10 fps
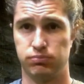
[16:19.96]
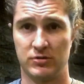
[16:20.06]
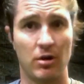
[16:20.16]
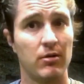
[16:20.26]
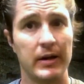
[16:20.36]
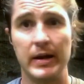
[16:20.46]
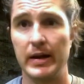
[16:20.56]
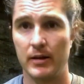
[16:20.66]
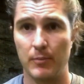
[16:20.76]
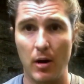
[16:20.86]
Certainly
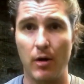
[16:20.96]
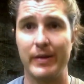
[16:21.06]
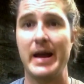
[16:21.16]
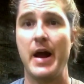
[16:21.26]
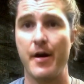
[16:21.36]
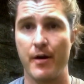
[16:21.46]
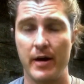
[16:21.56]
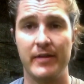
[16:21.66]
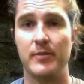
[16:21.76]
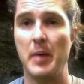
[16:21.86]
getting the ball in the air
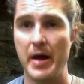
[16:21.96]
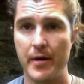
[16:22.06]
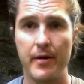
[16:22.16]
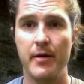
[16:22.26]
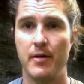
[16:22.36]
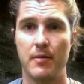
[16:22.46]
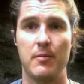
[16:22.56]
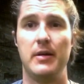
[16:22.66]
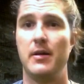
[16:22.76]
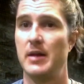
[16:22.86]
is better,
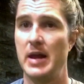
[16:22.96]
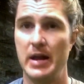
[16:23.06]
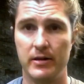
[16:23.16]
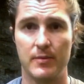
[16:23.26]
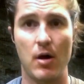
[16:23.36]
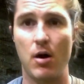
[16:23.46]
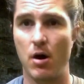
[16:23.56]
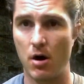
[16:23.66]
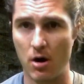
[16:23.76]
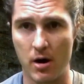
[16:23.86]
but hitting the ball
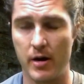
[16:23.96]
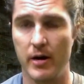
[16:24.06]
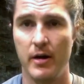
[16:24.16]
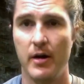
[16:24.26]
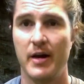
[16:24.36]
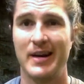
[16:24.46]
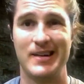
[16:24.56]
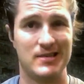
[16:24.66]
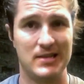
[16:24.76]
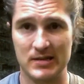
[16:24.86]
hard
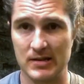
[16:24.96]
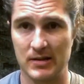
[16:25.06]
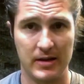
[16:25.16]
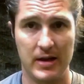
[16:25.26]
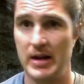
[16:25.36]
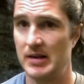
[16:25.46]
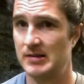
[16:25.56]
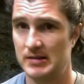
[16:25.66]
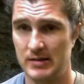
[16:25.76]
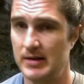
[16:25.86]
consistently
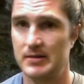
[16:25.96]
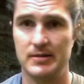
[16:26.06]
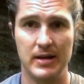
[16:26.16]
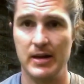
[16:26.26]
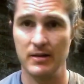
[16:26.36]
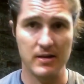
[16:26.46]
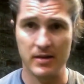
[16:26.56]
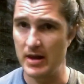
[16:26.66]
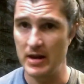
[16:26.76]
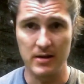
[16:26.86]
is
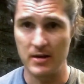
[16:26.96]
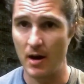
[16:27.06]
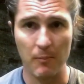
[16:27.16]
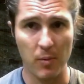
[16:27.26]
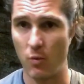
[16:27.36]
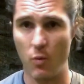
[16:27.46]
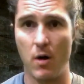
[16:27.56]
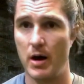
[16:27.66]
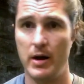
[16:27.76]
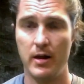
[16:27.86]
the number
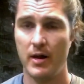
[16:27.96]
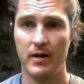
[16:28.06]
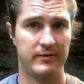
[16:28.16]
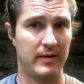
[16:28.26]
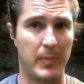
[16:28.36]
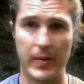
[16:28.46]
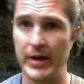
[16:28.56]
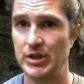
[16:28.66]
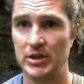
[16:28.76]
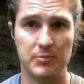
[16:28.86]
one
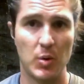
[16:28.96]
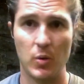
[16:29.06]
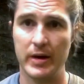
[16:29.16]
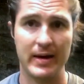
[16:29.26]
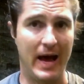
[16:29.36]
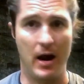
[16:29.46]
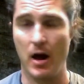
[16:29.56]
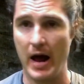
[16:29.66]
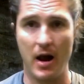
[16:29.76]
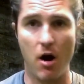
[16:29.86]
separation point
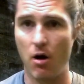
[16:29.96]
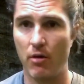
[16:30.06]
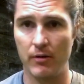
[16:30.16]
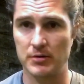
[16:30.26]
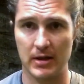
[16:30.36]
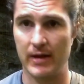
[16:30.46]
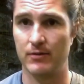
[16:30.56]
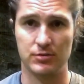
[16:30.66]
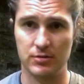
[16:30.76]
at all those levels.